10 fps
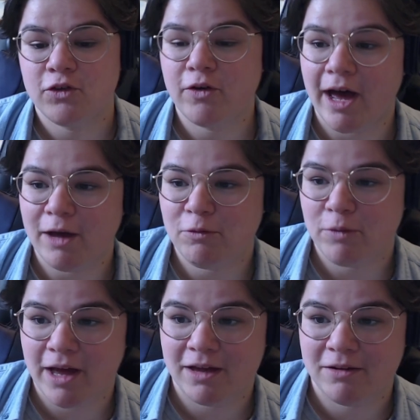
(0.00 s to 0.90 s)
so i
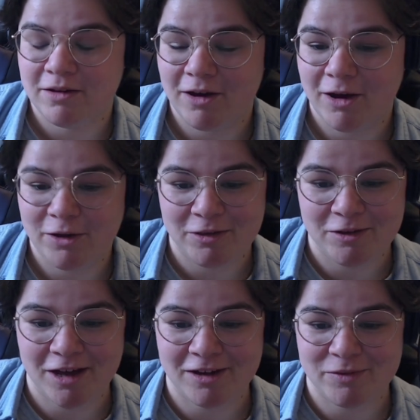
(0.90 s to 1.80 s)
read are you there
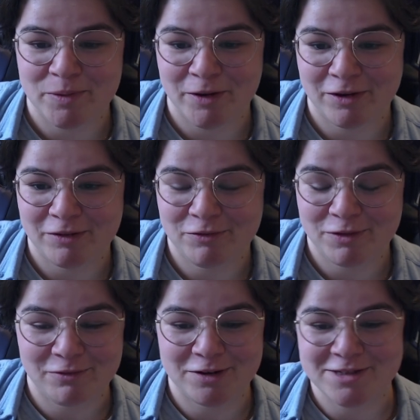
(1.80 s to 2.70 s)
god it's me margaret for
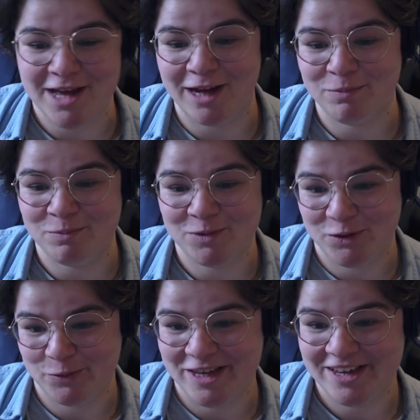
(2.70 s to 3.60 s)
the first time
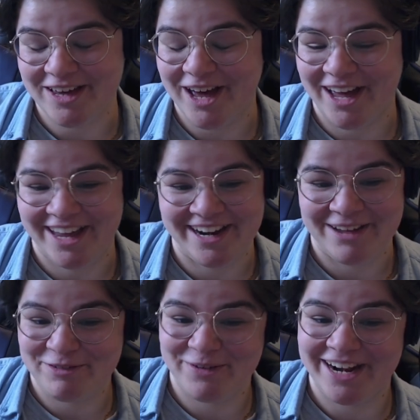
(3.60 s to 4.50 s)
this week i had
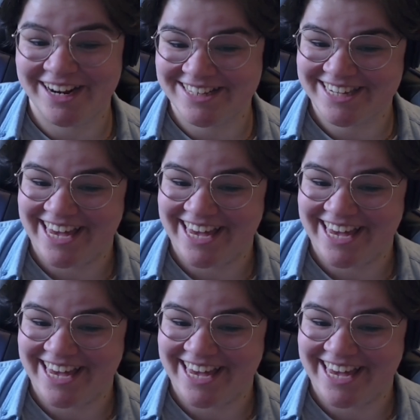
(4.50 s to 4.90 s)
never read it as a